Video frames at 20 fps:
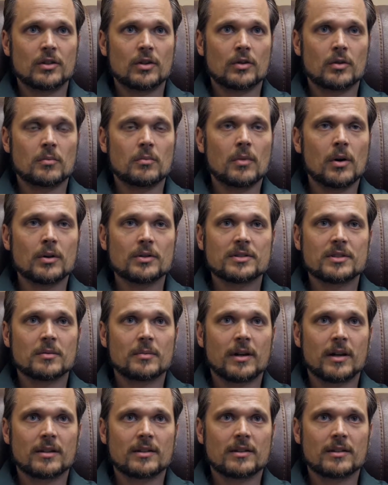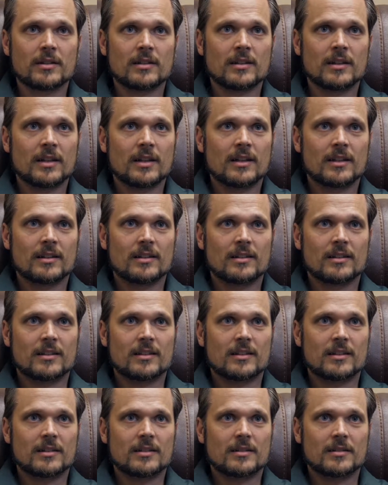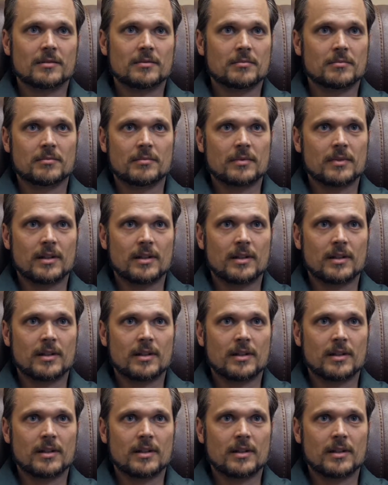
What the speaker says: know the most about the